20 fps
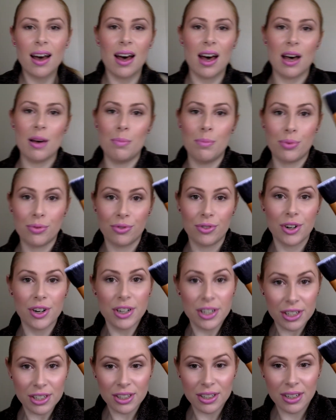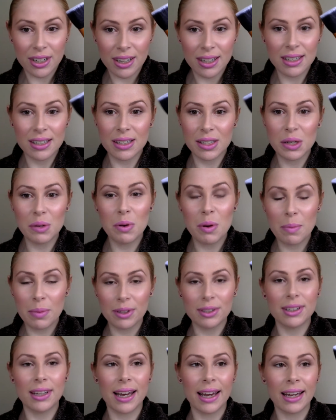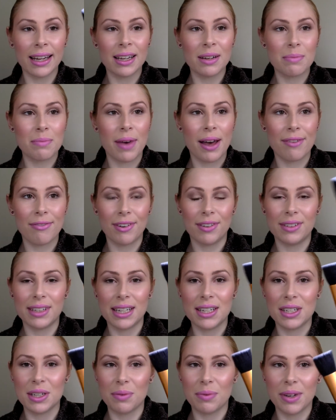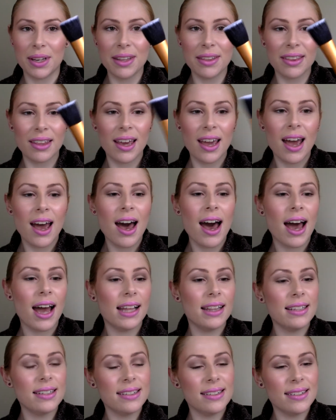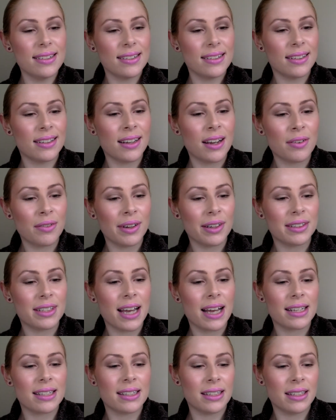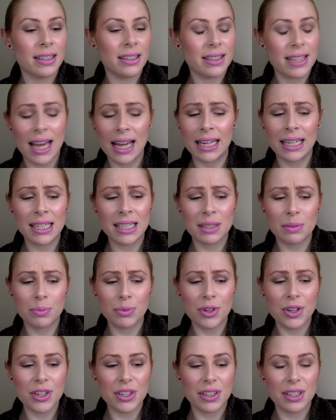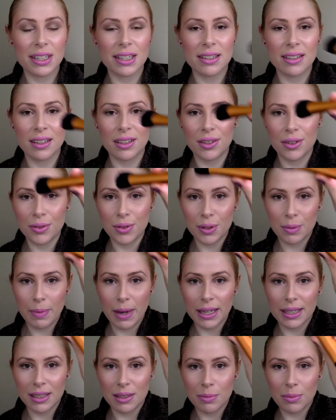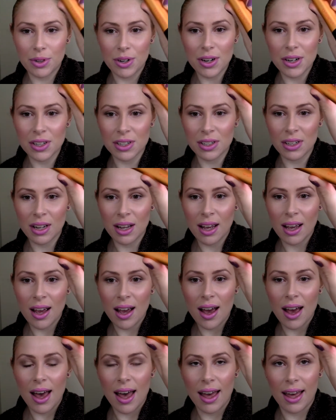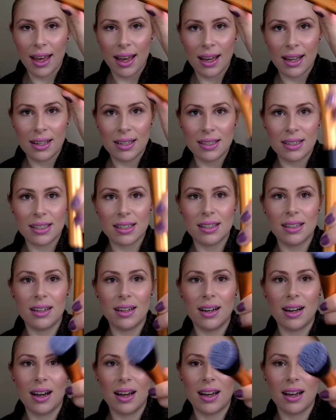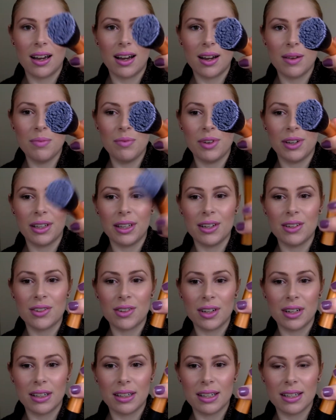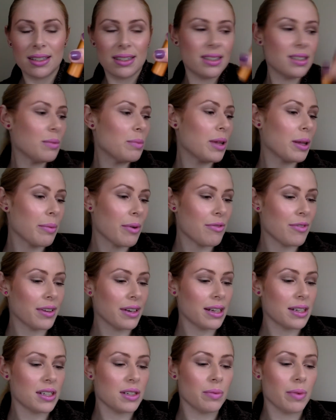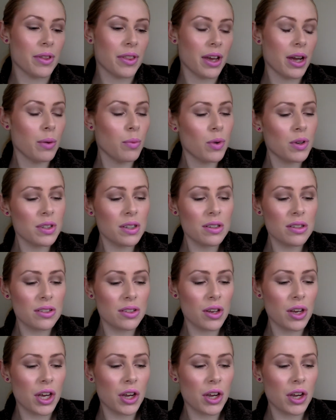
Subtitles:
a brush to apply my foundation with, and this isn't a Real Techniques brush, this is a Use Spicy brush, and I'm really enjoying this to apply my foundation with. It wasn't so